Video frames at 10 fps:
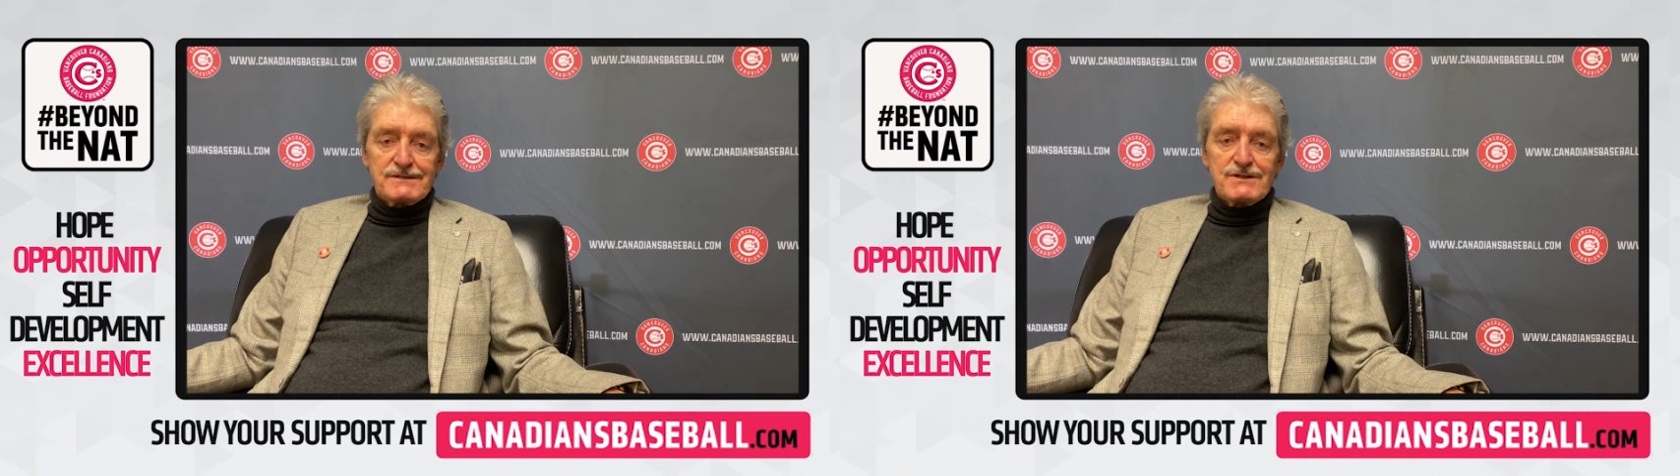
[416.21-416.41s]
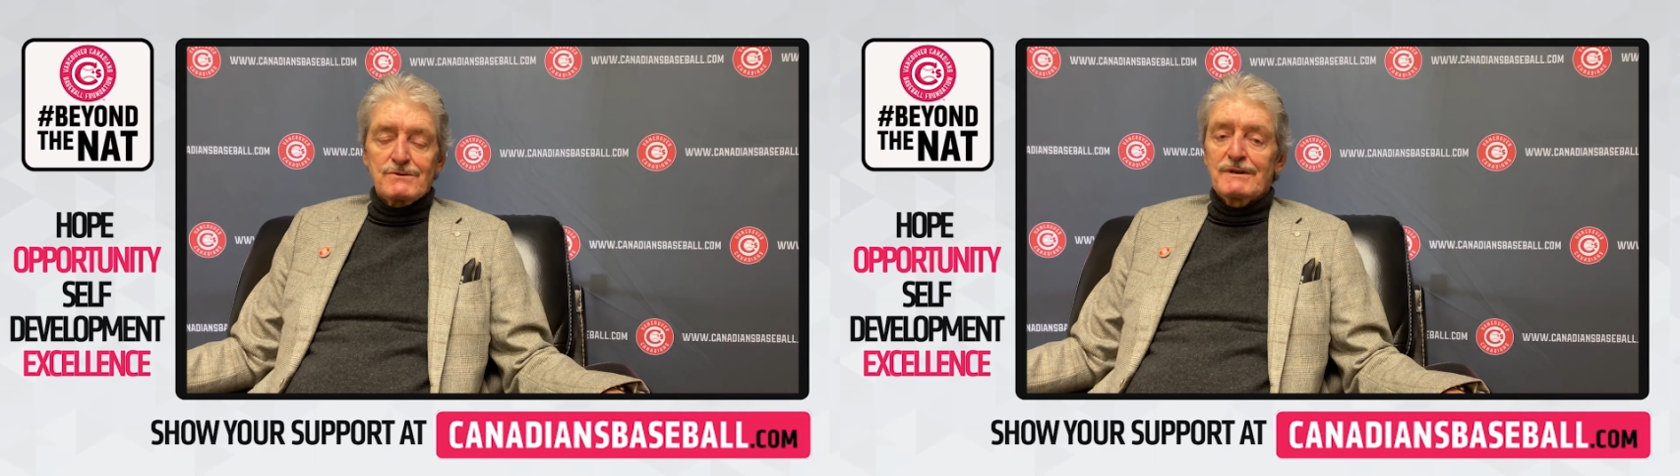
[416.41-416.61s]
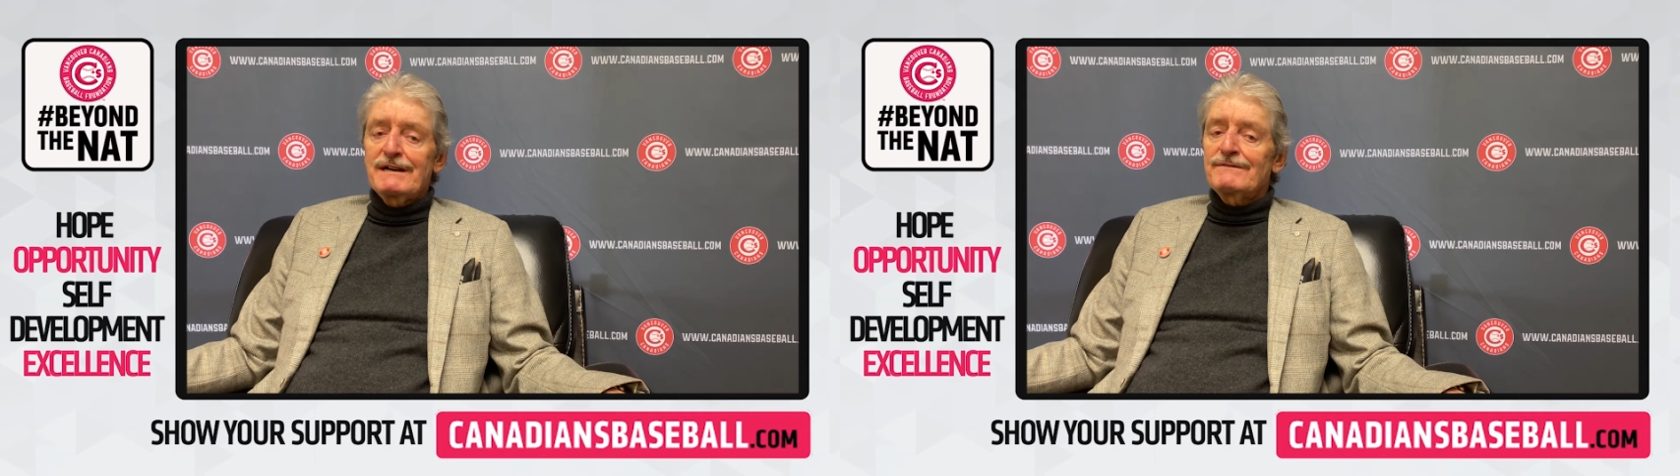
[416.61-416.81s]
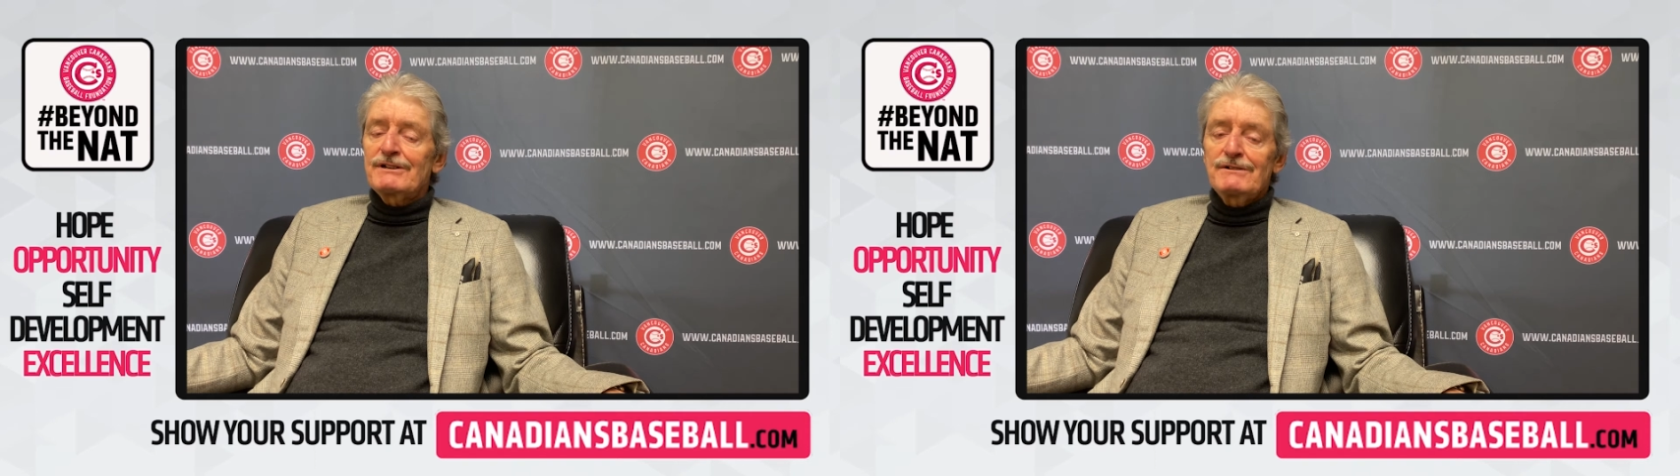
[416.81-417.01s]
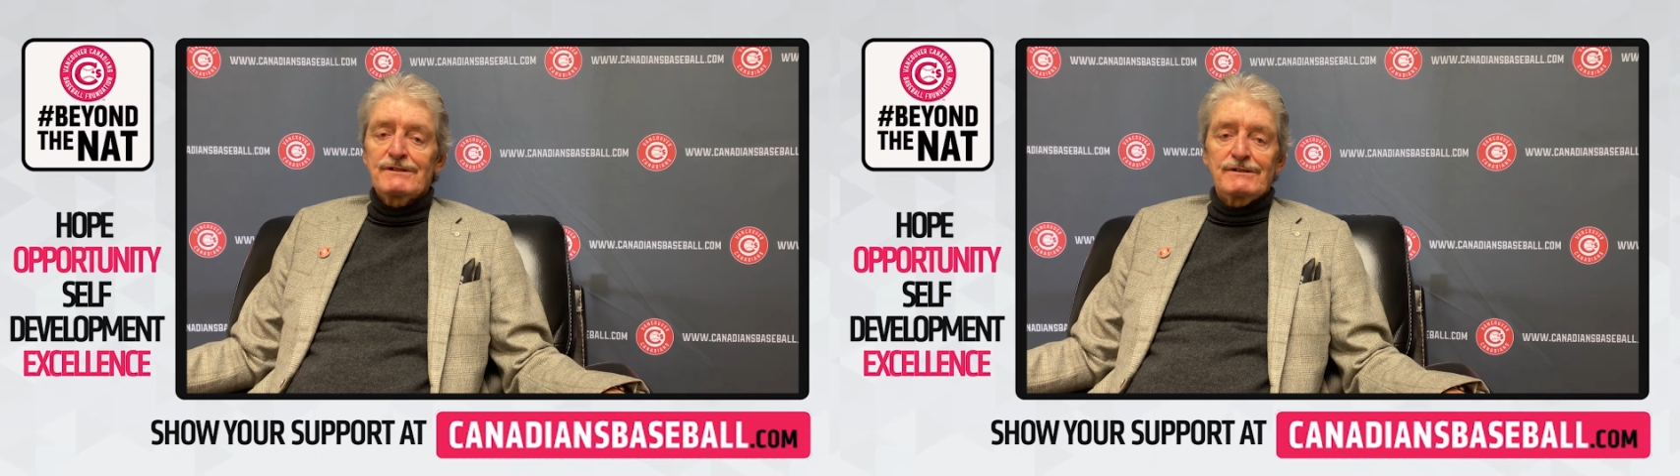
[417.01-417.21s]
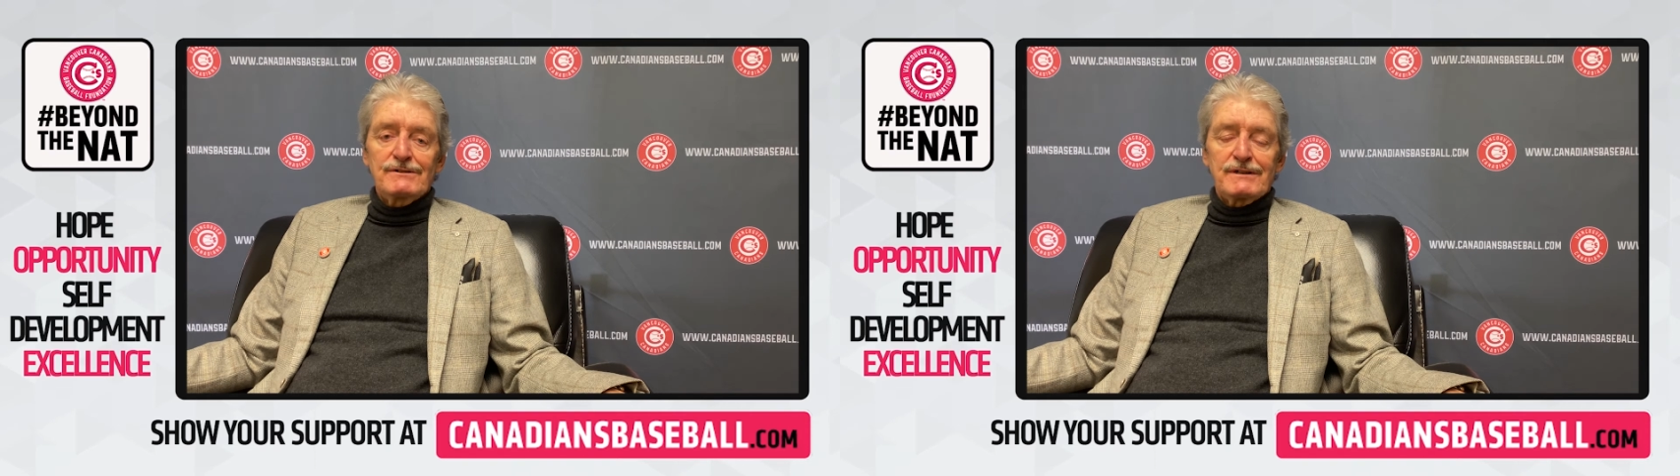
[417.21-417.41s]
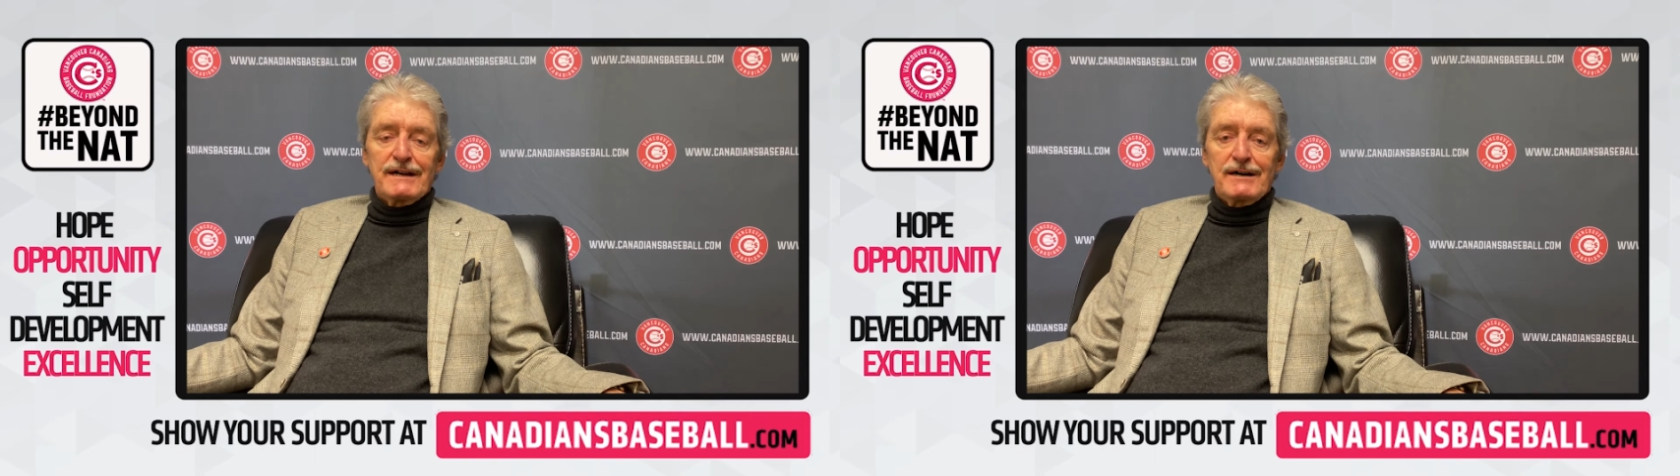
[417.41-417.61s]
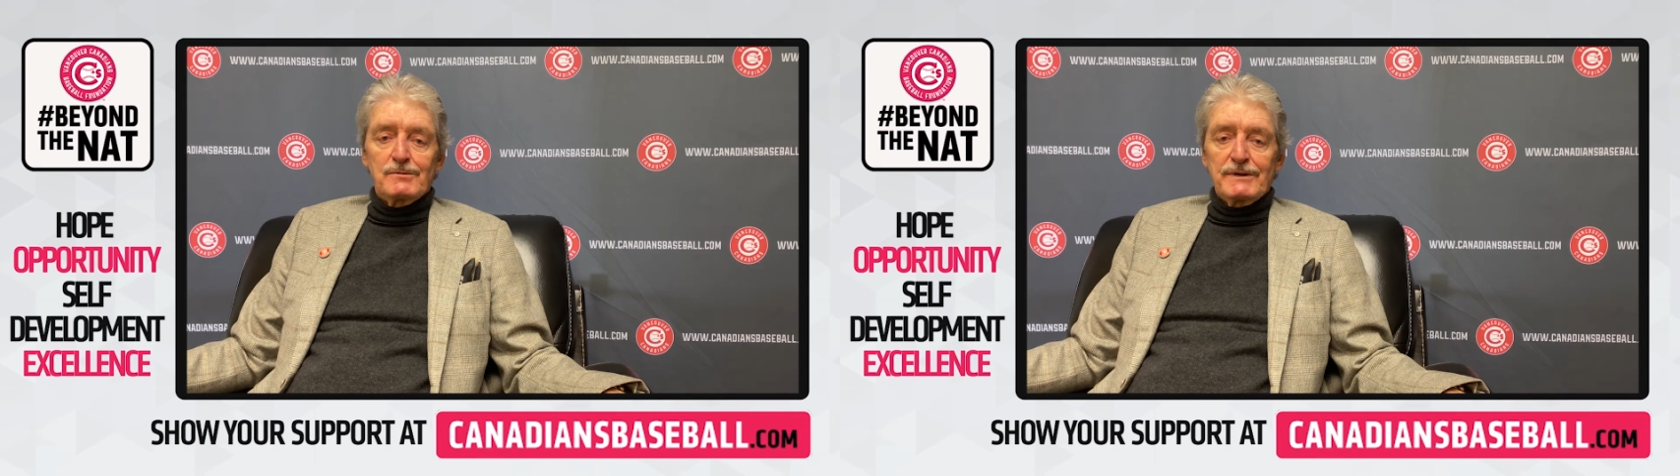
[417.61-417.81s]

So whatever you can do to help,